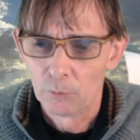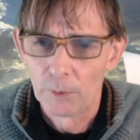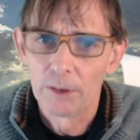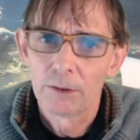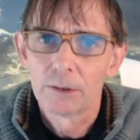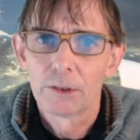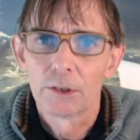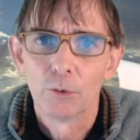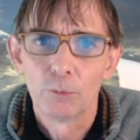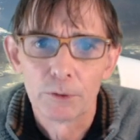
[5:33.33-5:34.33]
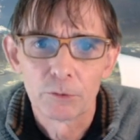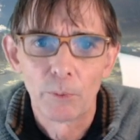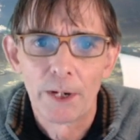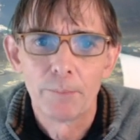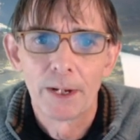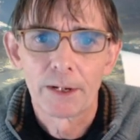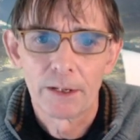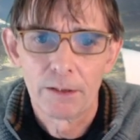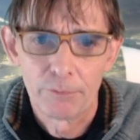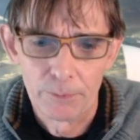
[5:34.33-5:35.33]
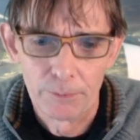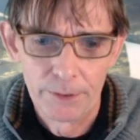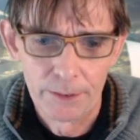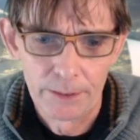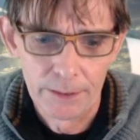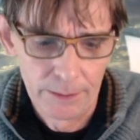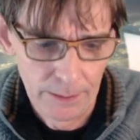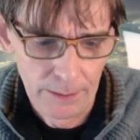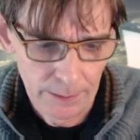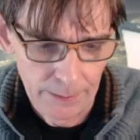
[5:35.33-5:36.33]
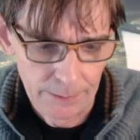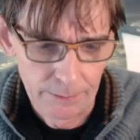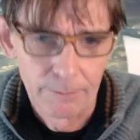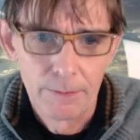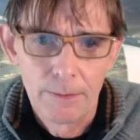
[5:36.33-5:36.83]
Well, you can always wind back if you didn't get it.